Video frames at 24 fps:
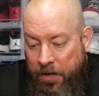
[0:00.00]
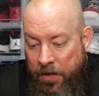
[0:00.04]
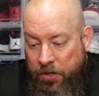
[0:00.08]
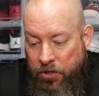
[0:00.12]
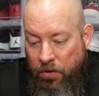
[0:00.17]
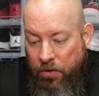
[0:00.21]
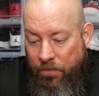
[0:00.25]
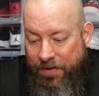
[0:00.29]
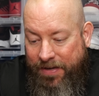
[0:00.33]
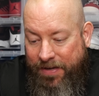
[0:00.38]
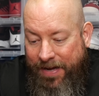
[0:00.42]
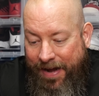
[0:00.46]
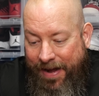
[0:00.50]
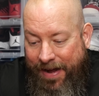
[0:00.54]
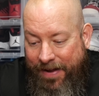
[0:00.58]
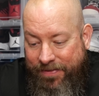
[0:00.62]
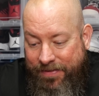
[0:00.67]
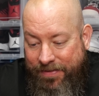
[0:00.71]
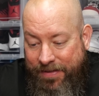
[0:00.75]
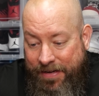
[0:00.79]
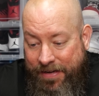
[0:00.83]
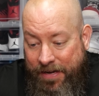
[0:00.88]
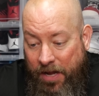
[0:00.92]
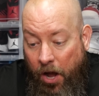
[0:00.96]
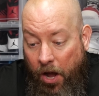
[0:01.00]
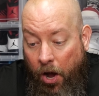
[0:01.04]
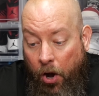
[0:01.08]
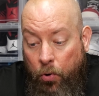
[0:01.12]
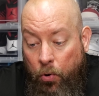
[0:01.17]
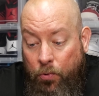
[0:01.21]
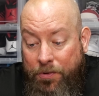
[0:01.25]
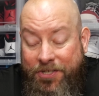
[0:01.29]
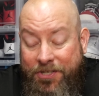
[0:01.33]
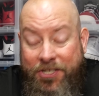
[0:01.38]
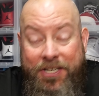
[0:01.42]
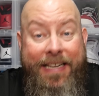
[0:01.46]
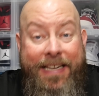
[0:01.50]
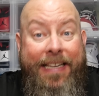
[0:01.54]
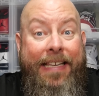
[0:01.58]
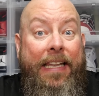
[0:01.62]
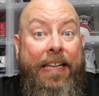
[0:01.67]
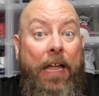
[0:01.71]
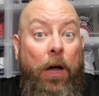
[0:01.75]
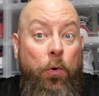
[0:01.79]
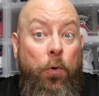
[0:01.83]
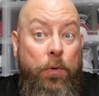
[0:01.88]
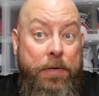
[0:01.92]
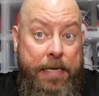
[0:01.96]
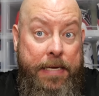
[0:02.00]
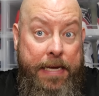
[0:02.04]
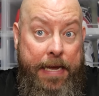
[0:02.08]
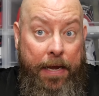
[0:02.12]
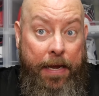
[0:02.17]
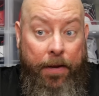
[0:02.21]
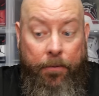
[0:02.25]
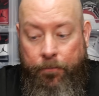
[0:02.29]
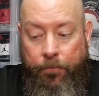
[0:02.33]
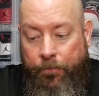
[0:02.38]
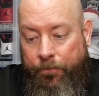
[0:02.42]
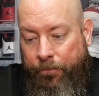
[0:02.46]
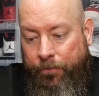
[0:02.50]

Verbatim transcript: You've got the OG Loki.